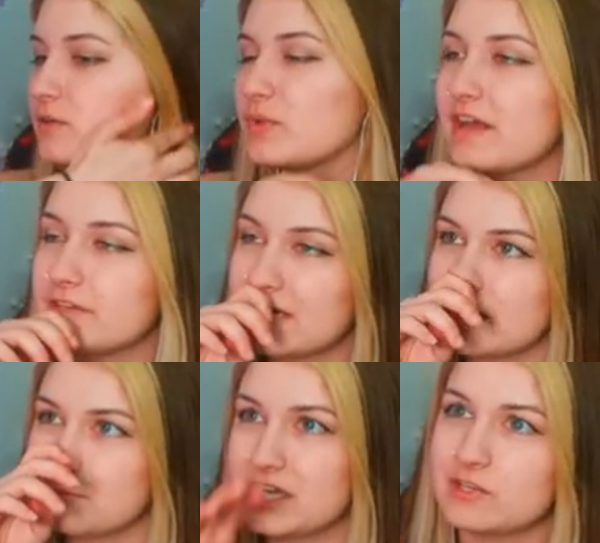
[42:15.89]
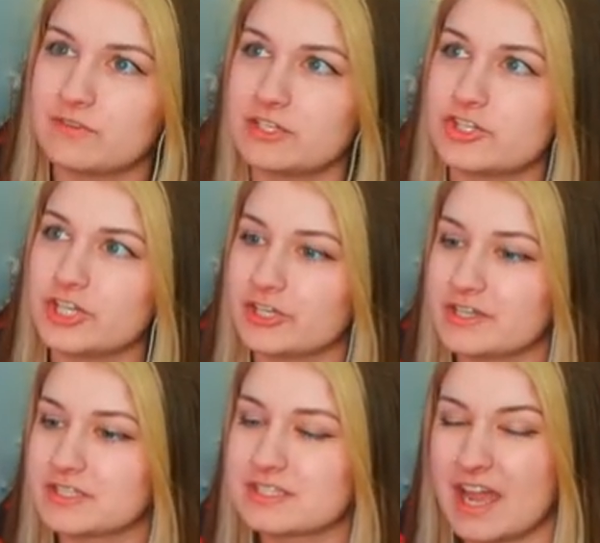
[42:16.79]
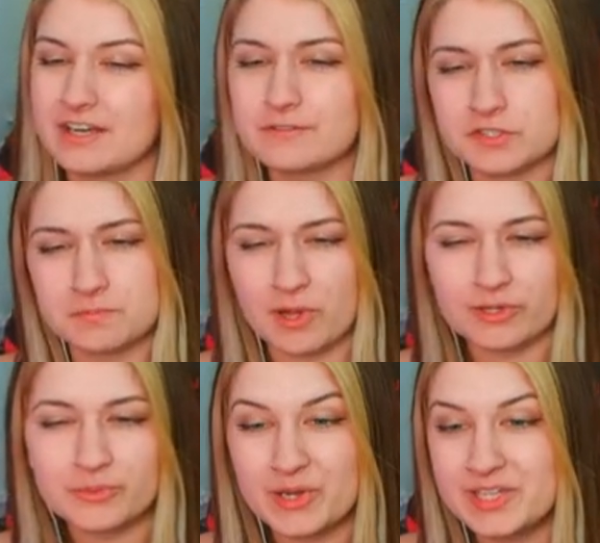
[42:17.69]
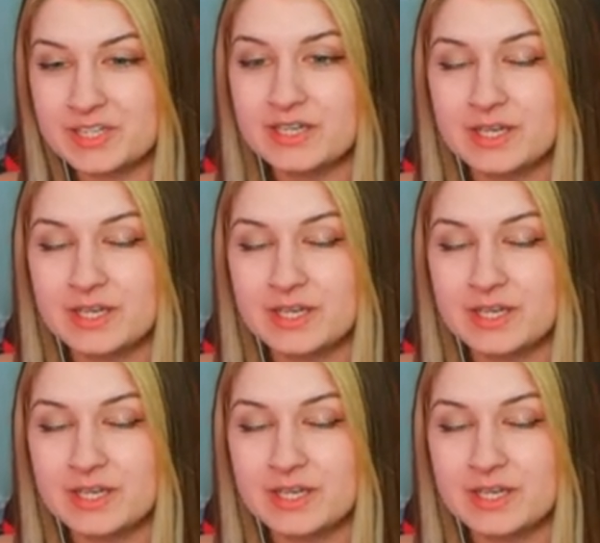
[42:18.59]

We have an anime convention near us. It's kind of a smaller one,